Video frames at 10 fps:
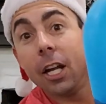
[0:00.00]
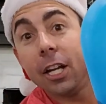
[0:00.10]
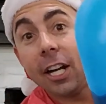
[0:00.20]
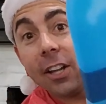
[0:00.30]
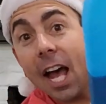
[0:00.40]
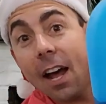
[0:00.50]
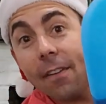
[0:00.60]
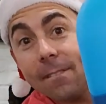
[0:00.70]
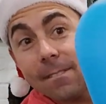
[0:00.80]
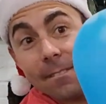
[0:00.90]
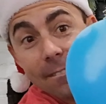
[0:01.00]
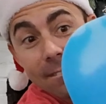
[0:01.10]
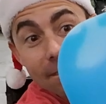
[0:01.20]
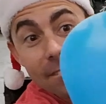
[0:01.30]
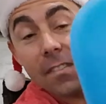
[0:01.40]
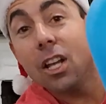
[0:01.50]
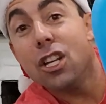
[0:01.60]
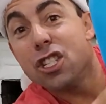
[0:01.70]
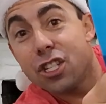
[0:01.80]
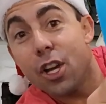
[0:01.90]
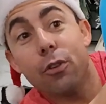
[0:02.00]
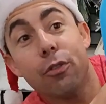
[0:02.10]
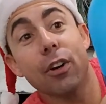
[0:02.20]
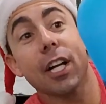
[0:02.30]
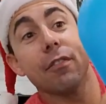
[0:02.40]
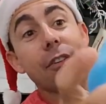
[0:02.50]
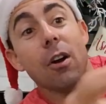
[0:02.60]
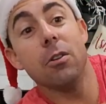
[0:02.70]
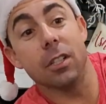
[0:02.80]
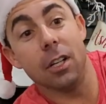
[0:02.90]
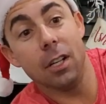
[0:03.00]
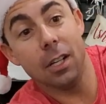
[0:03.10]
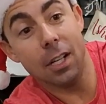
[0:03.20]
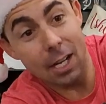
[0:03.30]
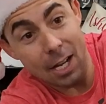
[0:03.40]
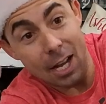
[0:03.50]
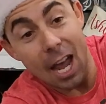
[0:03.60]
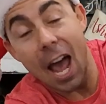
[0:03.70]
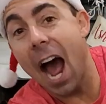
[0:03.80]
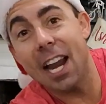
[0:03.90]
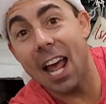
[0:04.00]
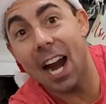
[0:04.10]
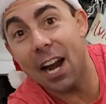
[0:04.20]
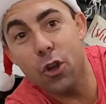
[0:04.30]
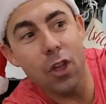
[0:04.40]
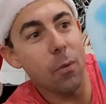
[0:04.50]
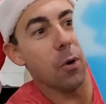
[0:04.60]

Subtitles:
You hear that? Still freaking frozen. And I knew they